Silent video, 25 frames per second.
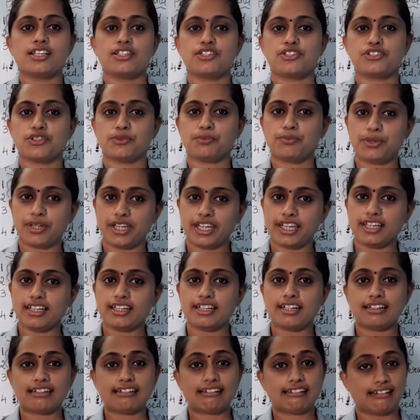to bring
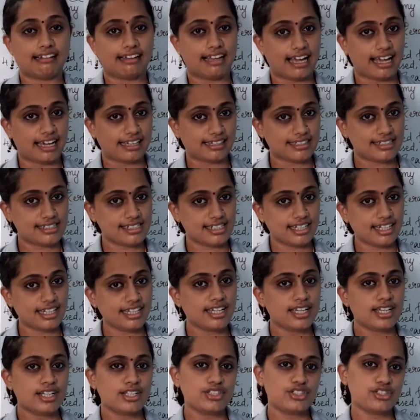clarity
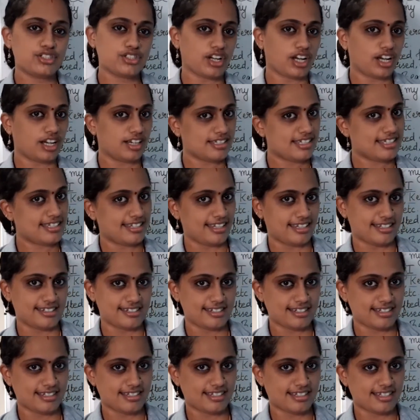to our
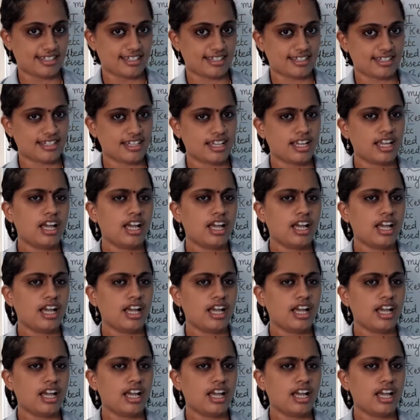sentences.